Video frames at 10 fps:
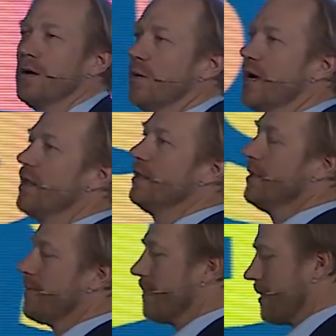Well,
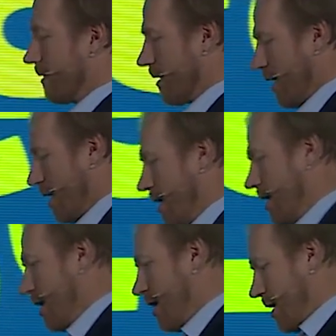
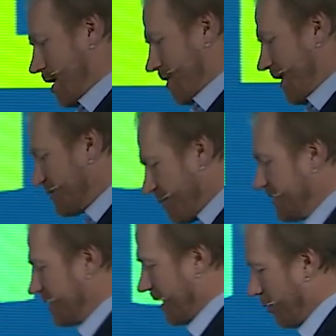that's
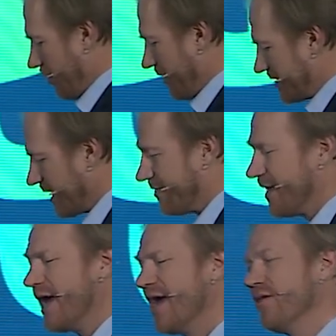basically what they said.
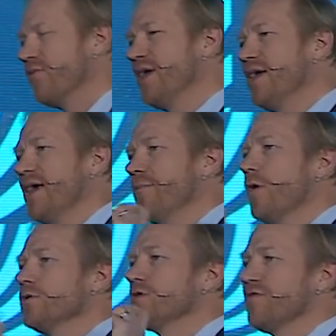
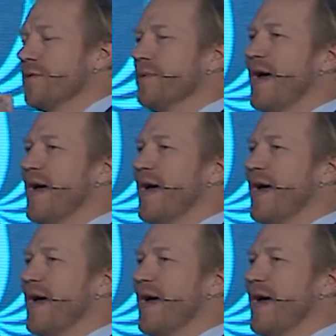Most of them